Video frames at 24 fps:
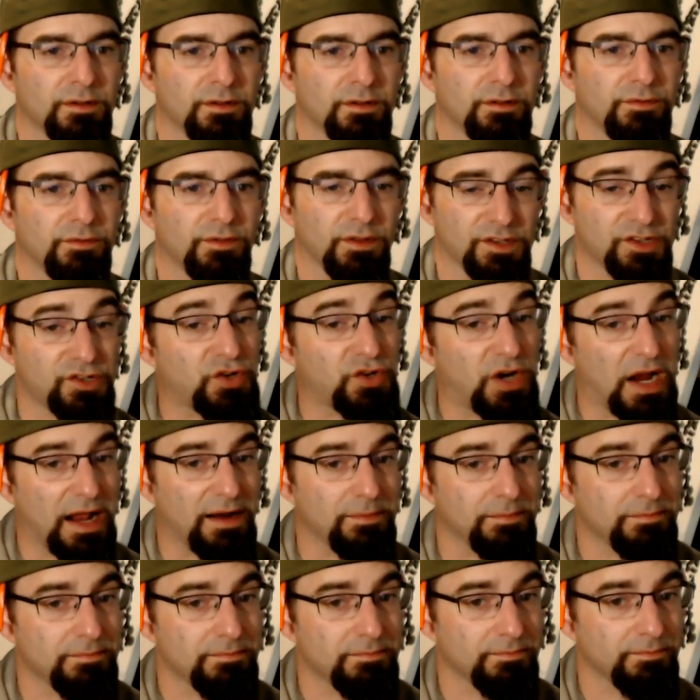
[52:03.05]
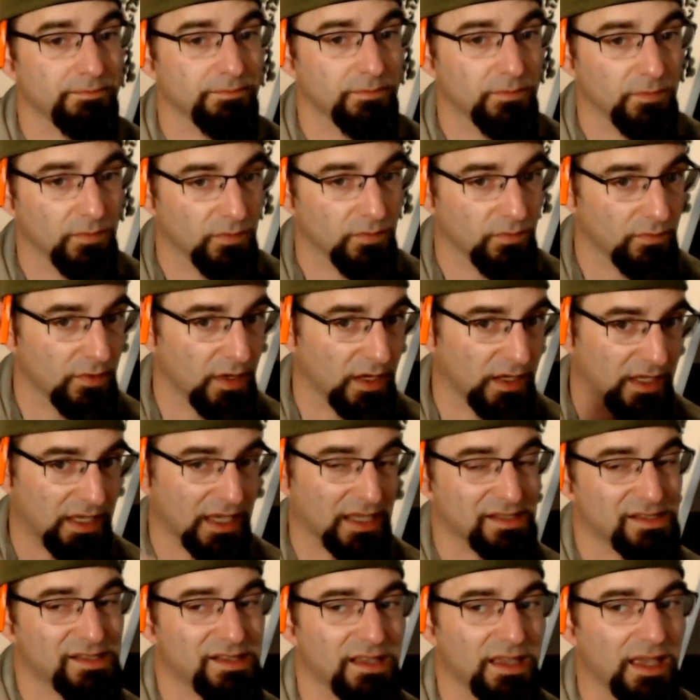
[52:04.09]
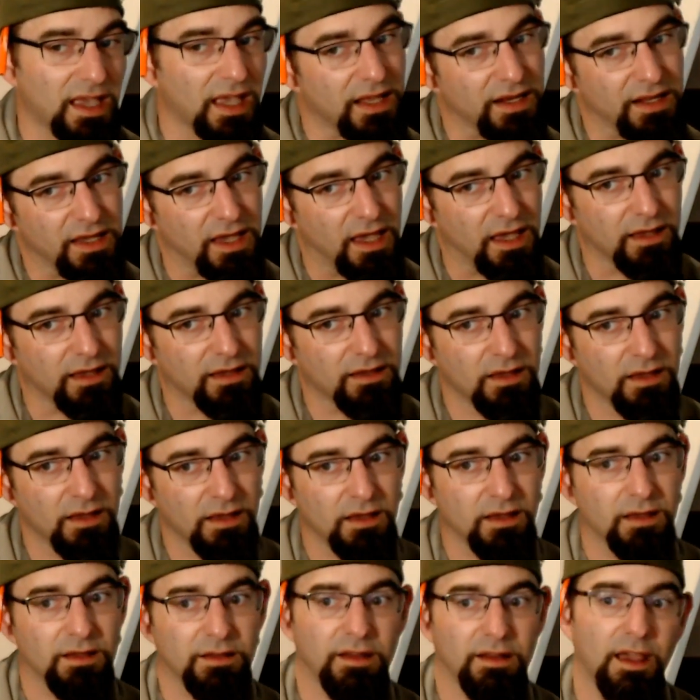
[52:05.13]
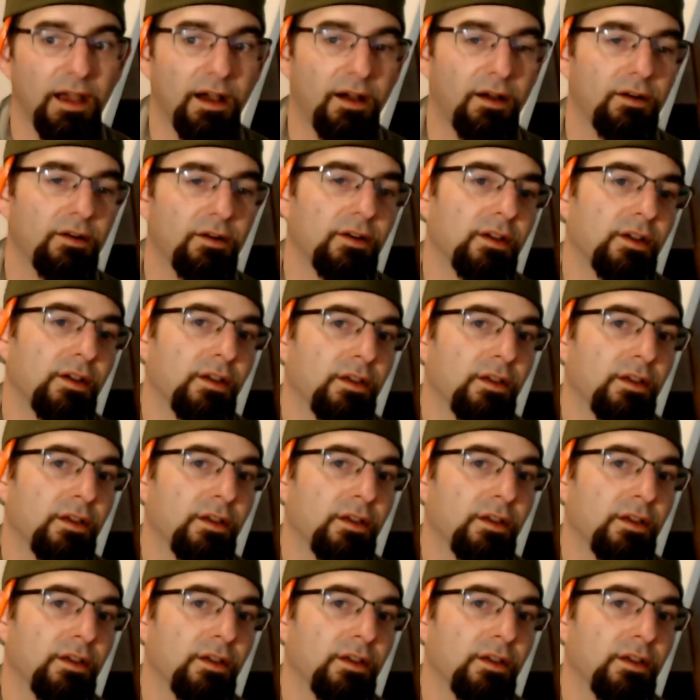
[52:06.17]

for the Stratum, against the ADA. Now,